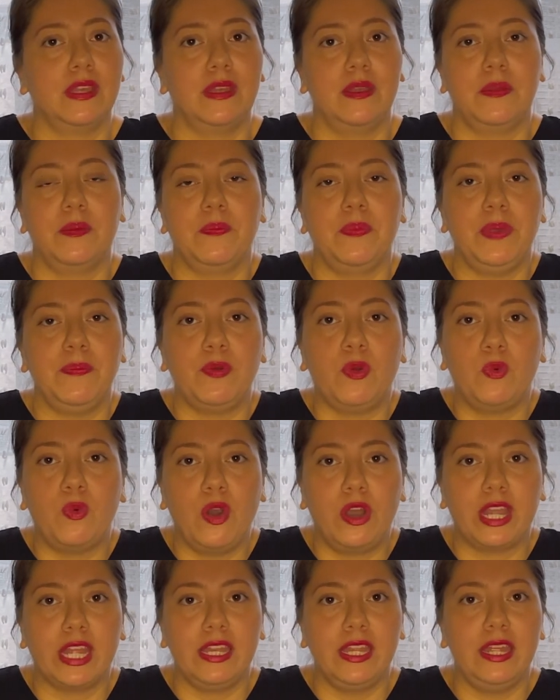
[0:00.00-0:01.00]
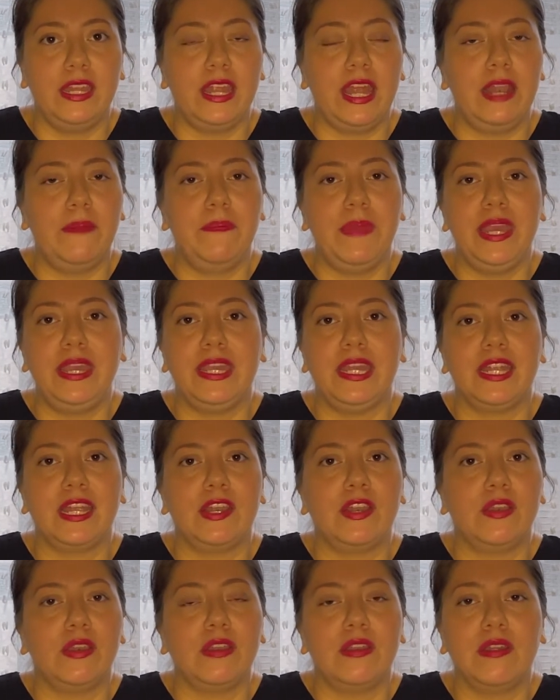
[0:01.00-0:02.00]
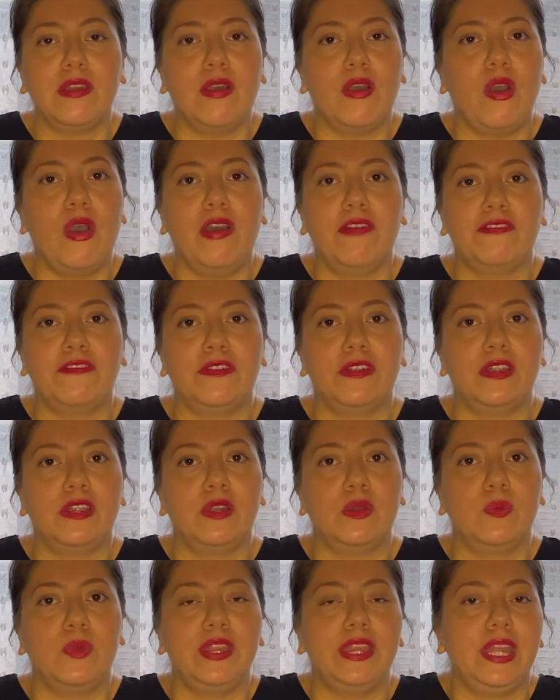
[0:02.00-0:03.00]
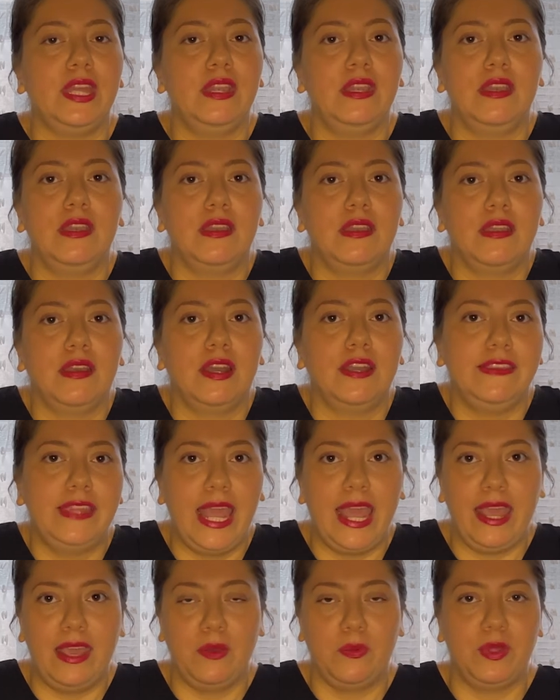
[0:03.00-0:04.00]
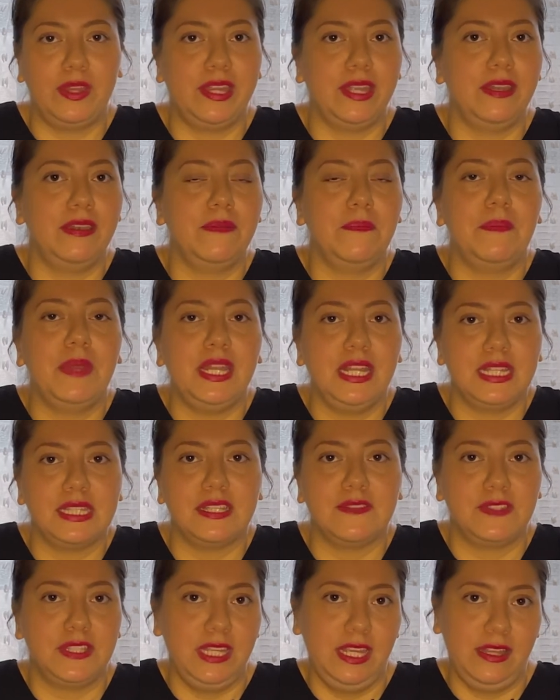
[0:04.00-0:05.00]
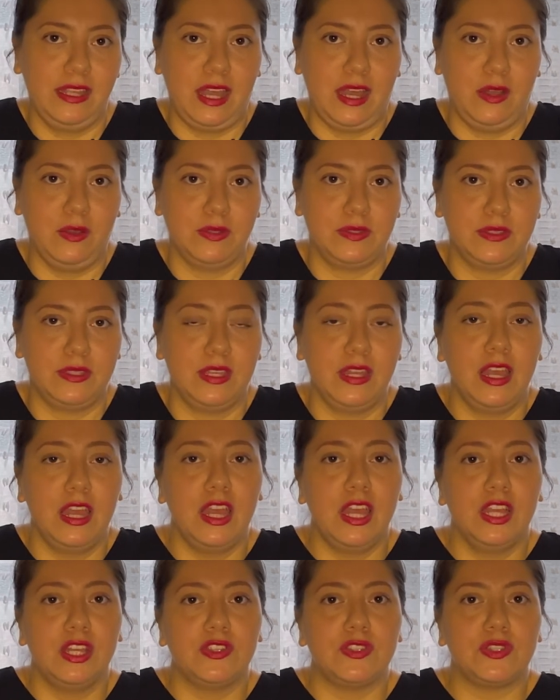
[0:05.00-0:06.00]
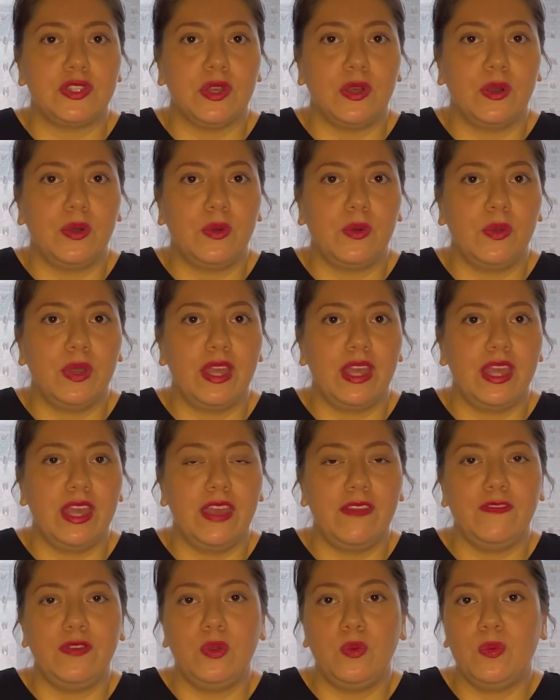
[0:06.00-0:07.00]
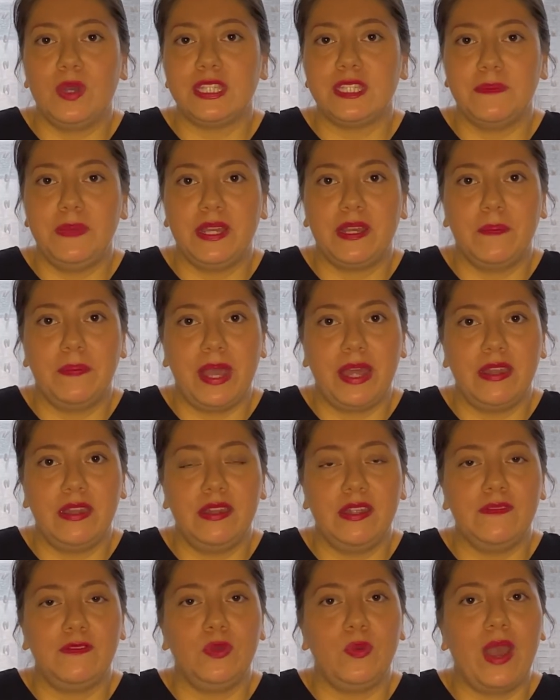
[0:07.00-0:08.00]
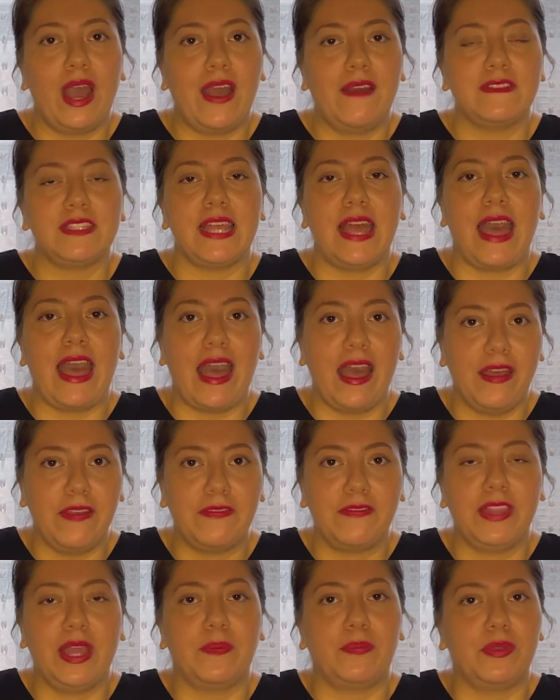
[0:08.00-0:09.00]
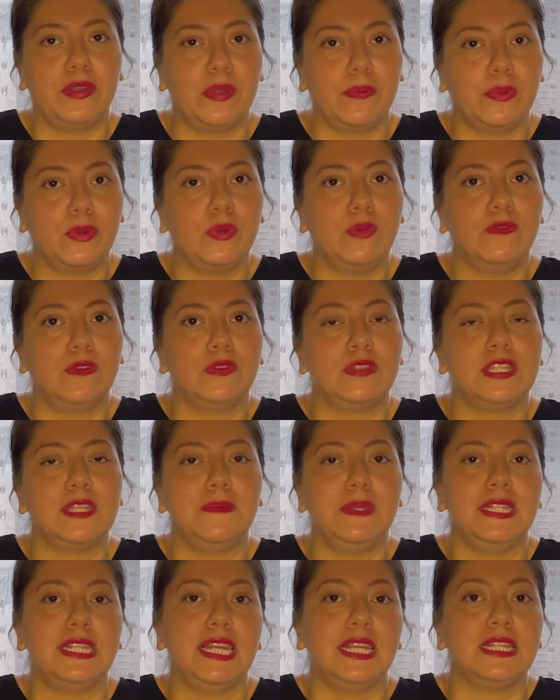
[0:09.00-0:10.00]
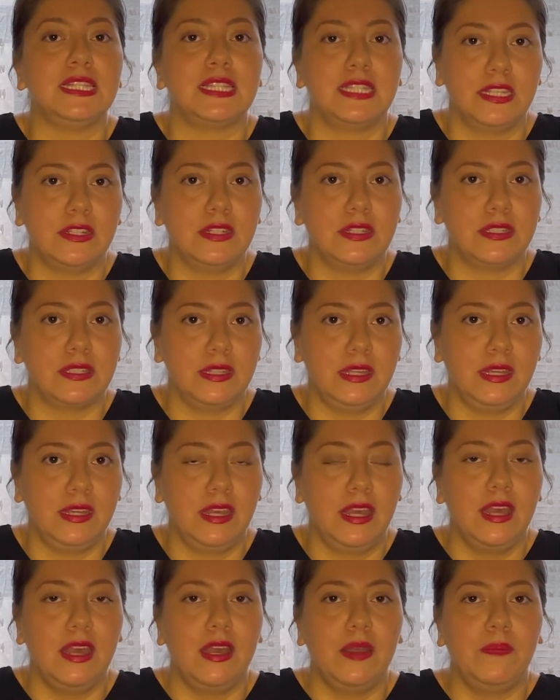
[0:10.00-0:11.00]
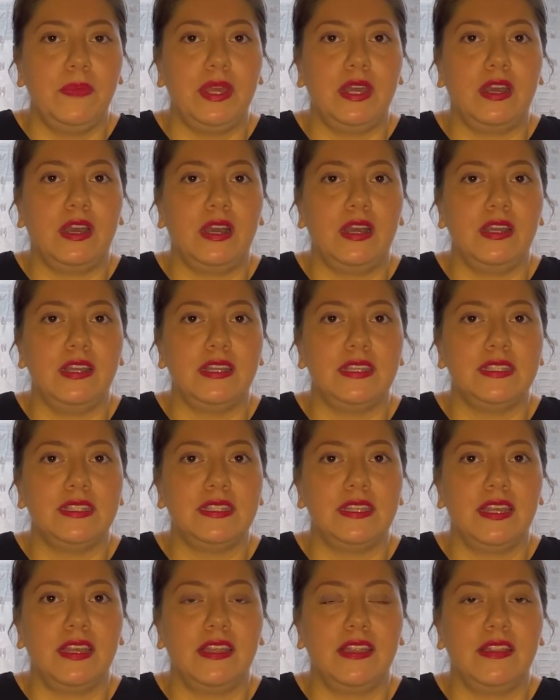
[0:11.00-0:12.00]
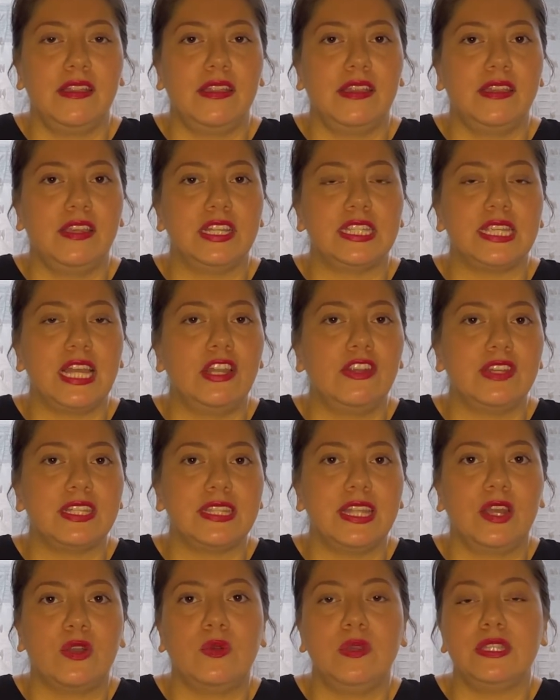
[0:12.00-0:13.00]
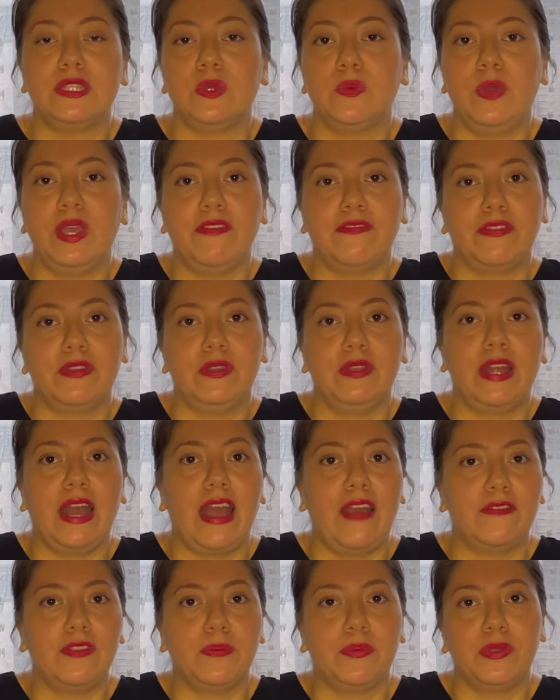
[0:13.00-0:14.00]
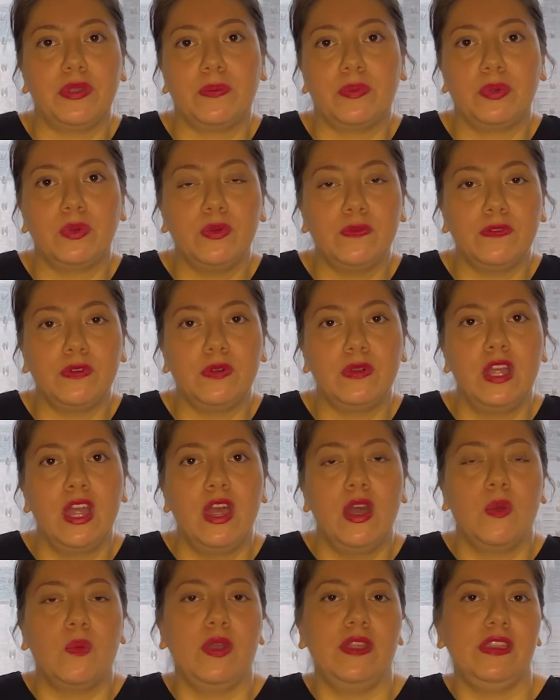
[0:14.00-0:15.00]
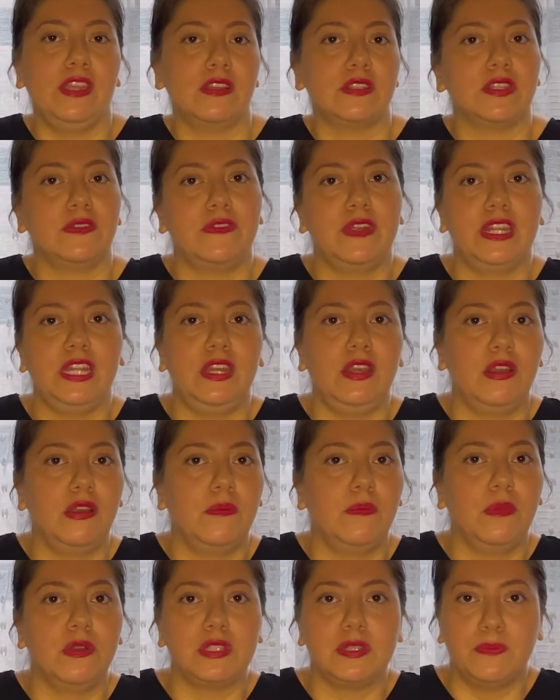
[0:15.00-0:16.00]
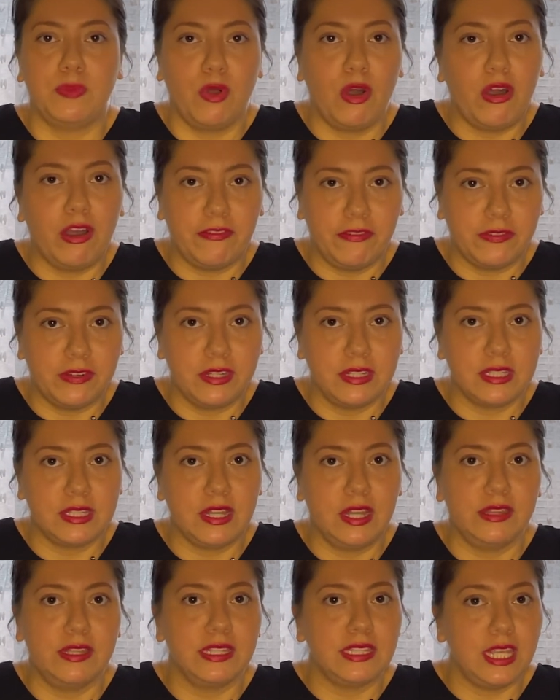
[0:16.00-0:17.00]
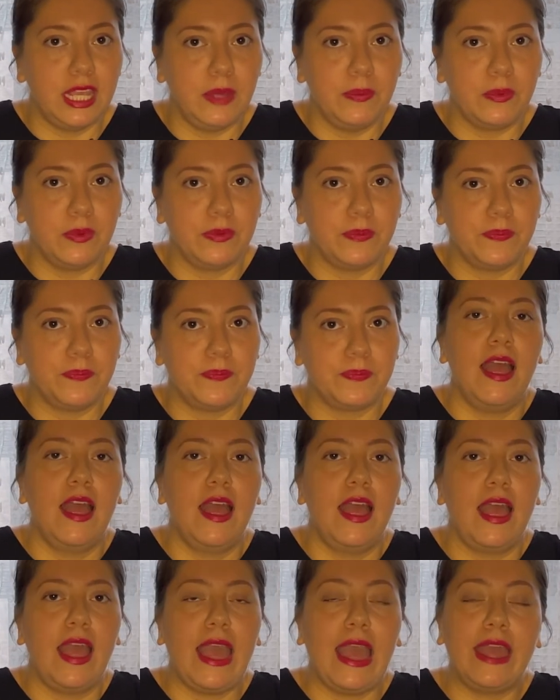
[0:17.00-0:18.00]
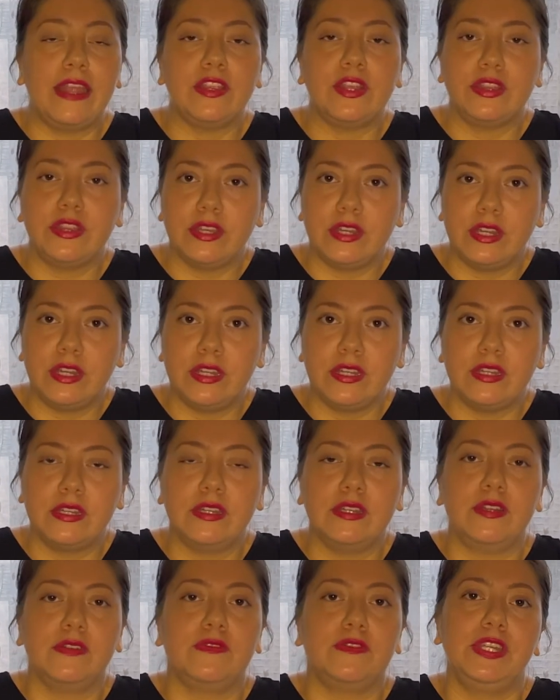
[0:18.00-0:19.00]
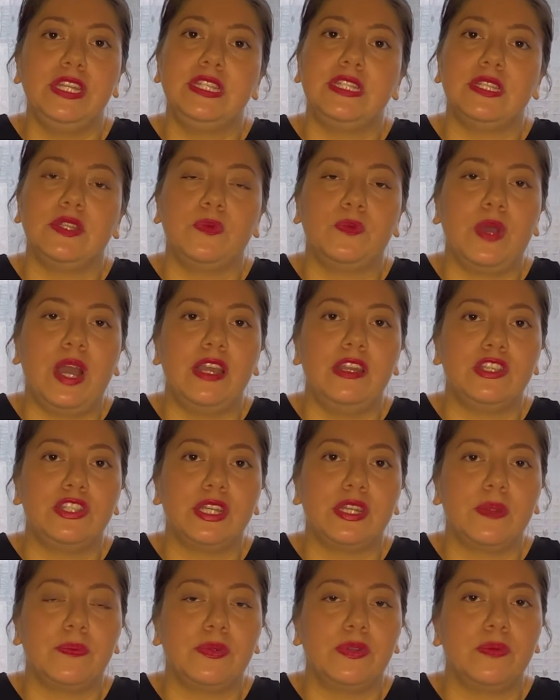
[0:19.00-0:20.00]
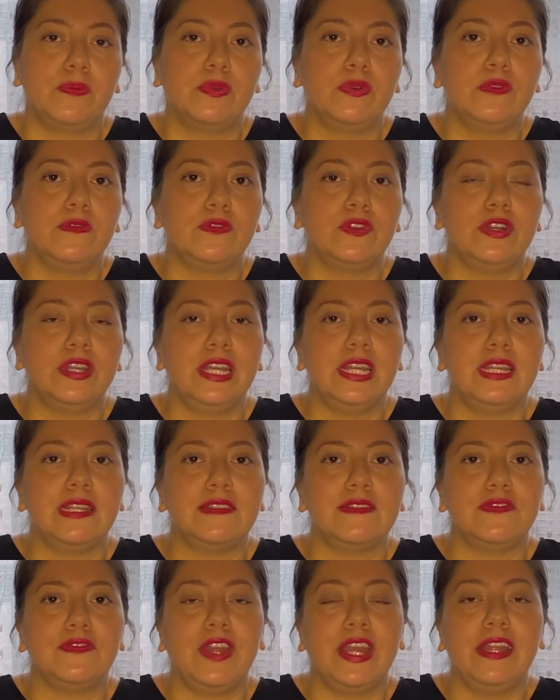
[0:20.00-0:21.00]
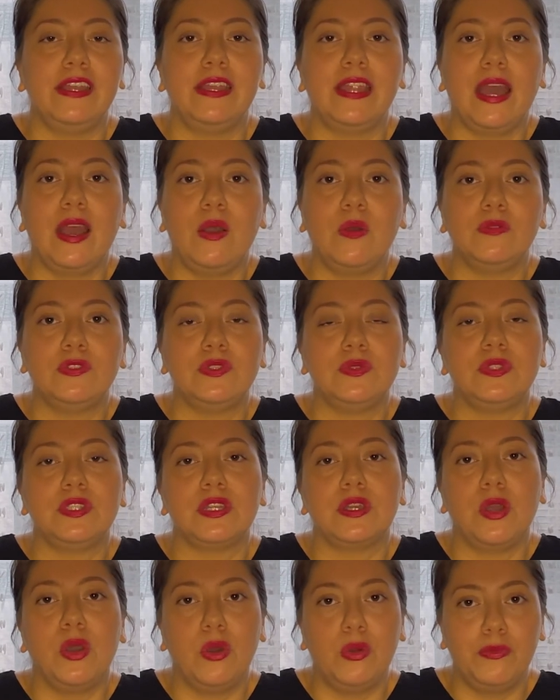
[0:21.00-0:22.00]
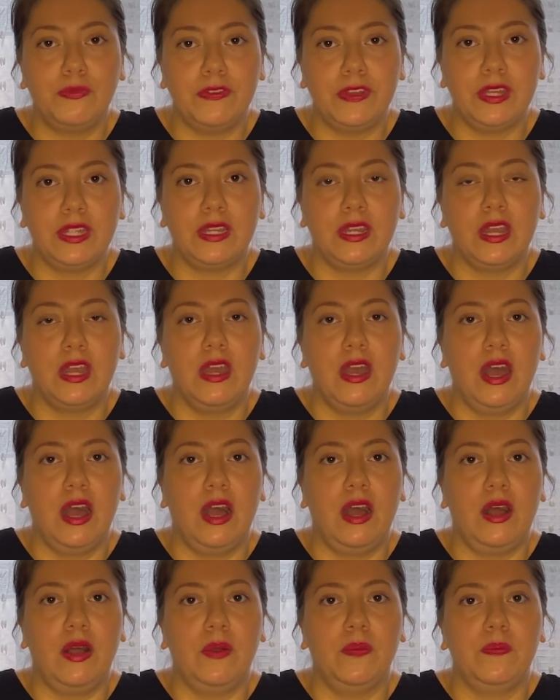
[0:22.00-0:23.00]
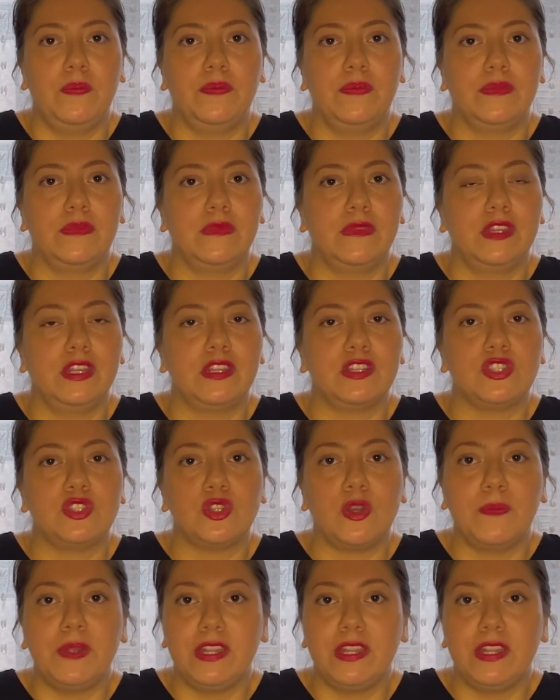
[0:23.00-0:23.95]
people walking in and making an offer within a day, within minutes of seeing the house. So if you want to be competitive, you have to have that pre-approval to be taken seriously, because the seller is not going to wait for you to have the pre-approval when there's already multiple offers on the table. And the third reason why you should get a pre-approval is right now, due to COVID, there's so many